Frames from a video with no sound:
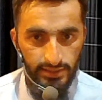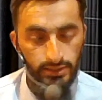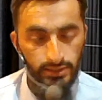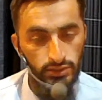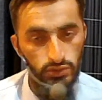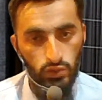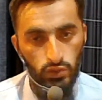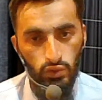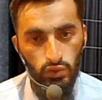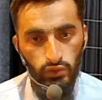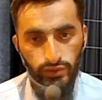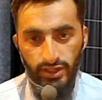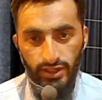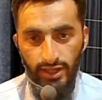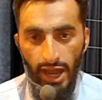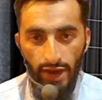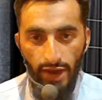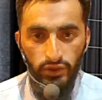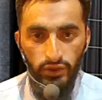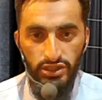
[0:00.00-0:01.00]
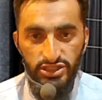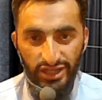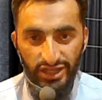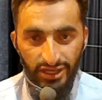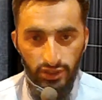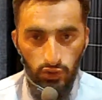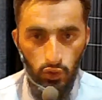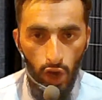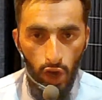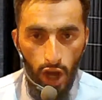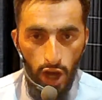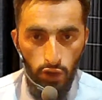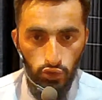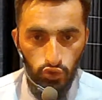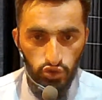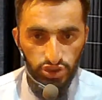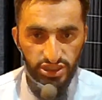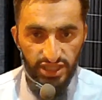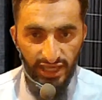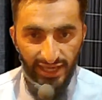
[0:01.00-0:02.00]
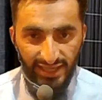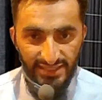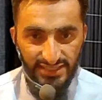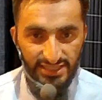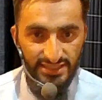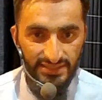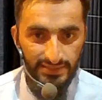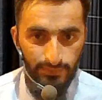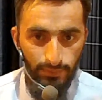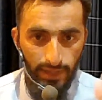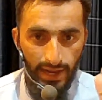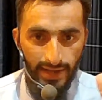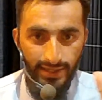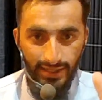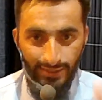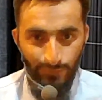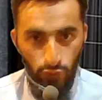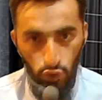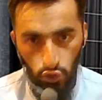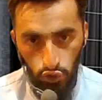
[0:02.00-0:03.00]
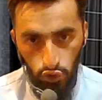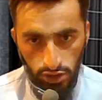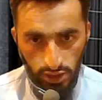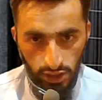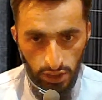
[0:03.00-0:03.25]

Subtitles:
So then I will tell you how to change its blending mode.